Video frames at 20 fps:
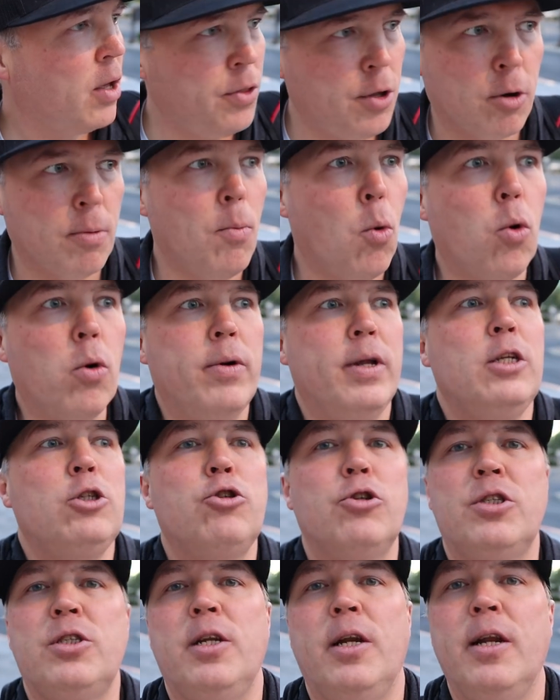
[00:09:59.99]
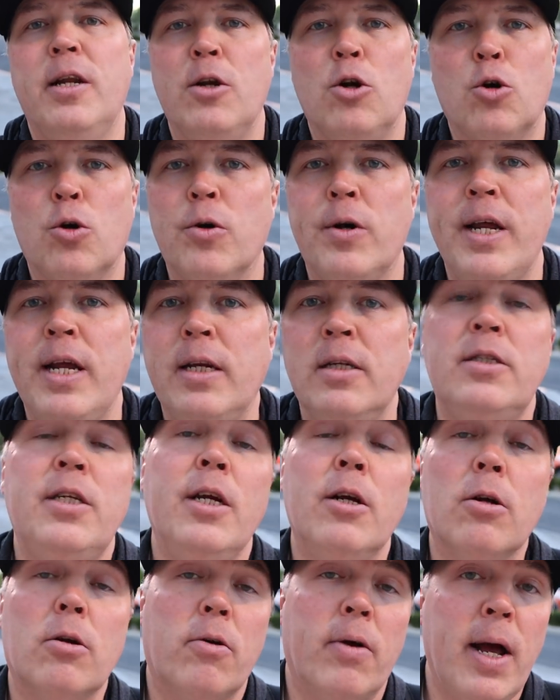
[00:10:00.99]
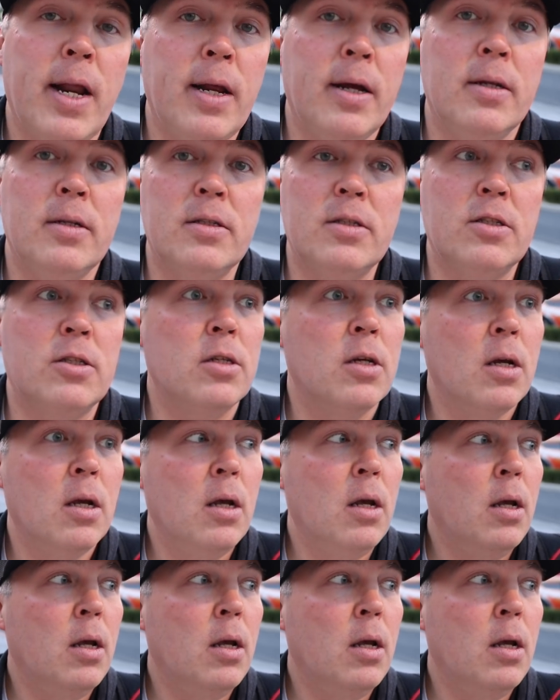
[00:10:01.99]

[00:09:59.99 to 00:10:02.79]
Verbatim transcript: They're more interested in earning tier credits